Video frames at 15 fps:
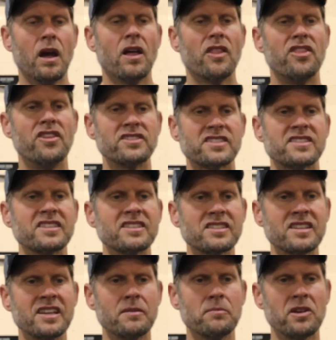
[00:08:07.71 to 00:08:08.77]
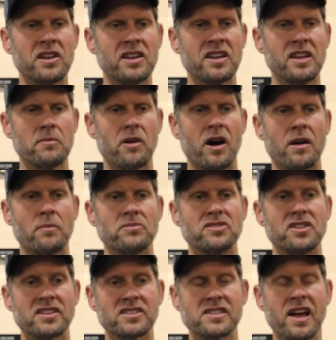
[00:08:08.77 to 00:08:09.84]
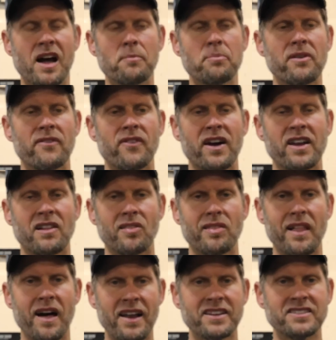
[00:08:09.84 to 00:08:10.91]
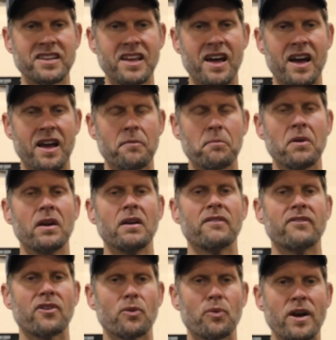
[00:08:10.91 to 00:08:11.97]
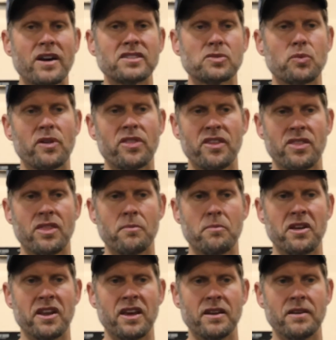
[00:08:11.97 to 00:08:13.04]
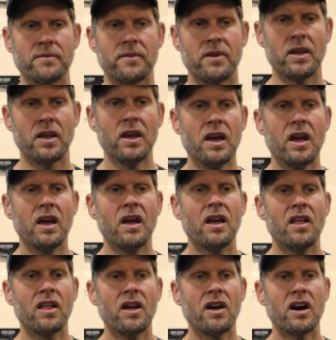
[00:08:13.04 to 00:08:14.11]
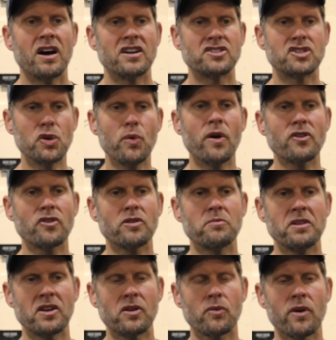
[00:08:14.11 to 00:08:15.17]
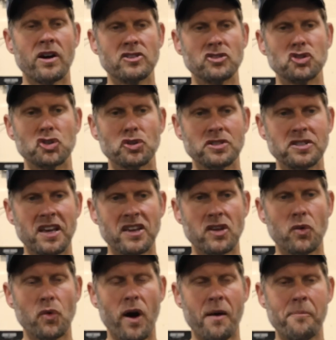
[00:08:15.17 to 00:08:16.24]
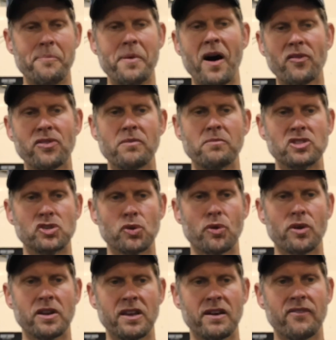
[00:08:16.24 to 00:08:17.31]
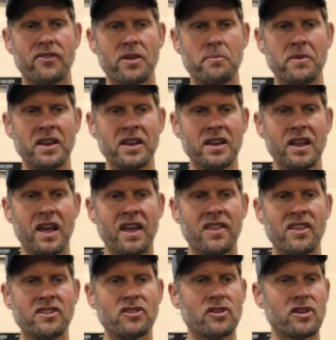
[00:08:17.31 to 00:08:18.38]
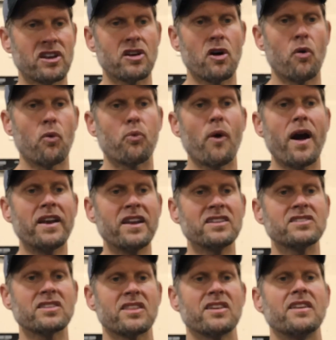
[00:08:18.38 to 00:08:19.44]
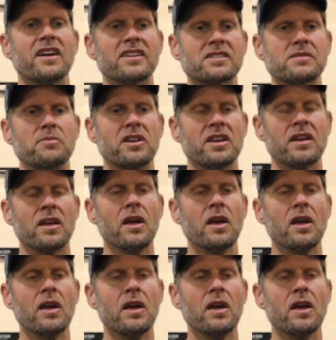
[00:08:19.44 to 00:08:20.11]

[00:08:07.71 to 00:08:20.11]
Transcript: This 16-minute EMOM does not provide a lot of time for rest within the minute. A 200-meter run should take you about the majority of the minute, and then you're going to go right into the next minute